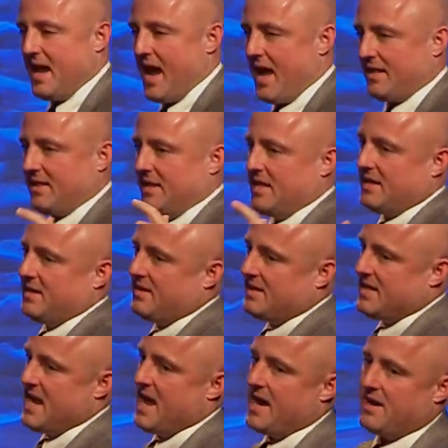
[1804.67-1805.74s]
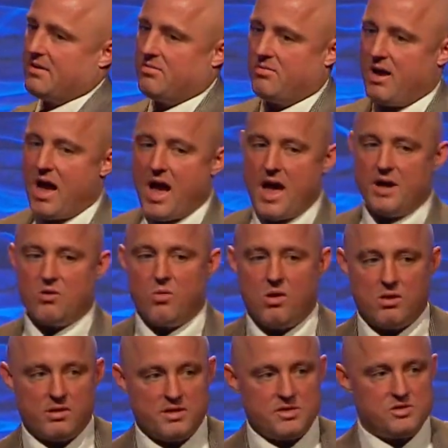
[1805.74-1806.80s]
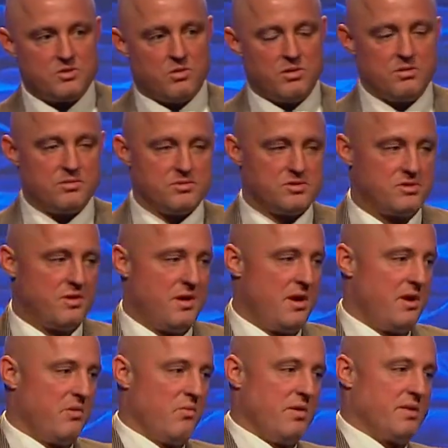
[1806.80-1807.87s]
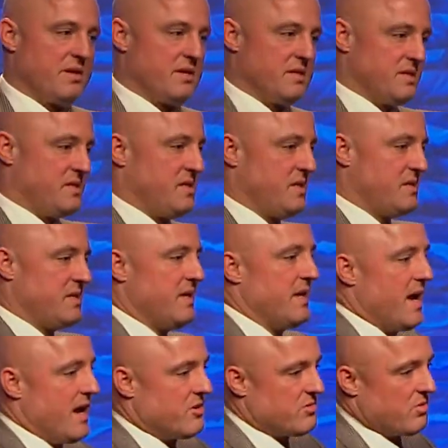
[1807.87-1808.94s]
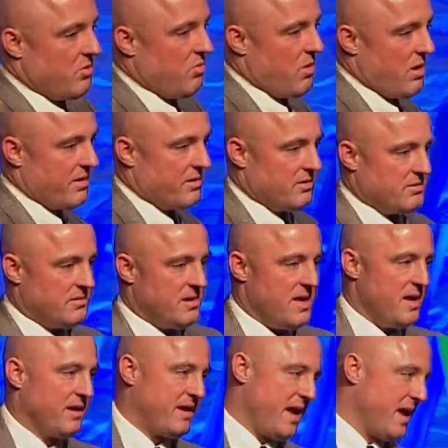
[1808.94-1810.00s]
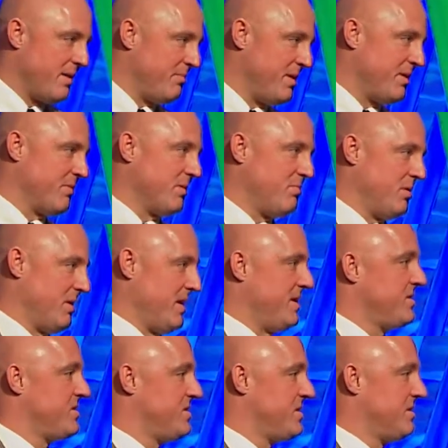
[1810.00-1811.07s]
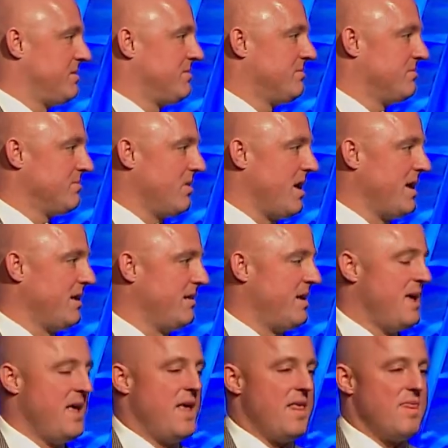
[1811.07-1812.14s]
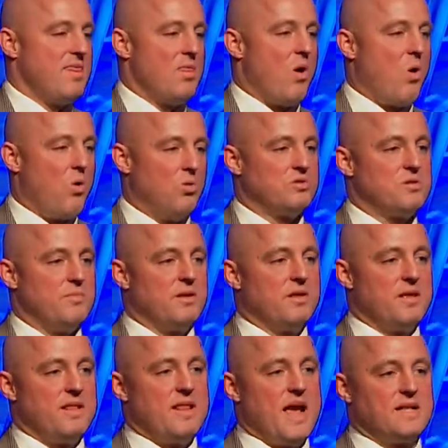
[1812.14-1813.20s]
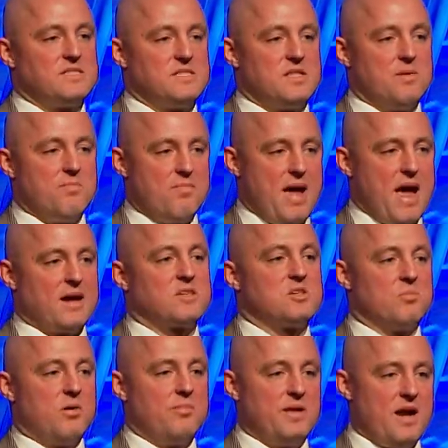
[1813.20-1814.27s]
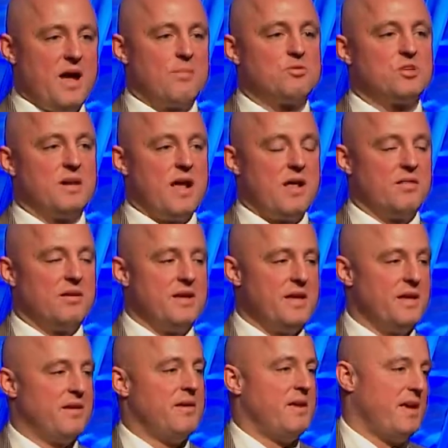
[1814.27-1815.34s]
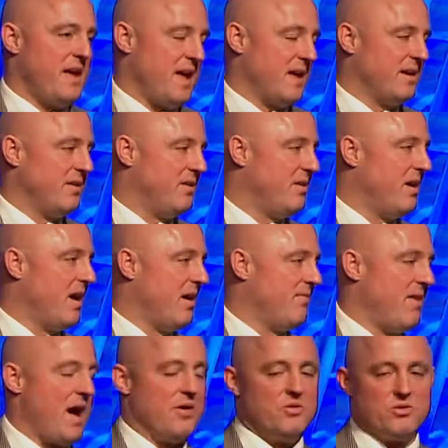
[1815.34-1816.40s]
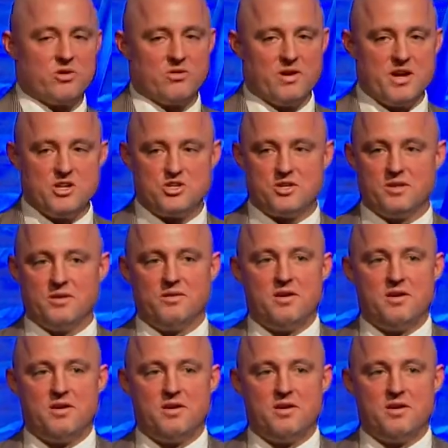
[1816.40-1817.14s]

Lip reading: at the end of the day, high quality soils with consistent natural water can't be replaced, right? Ultimately, that's the maximum in optionality and value creation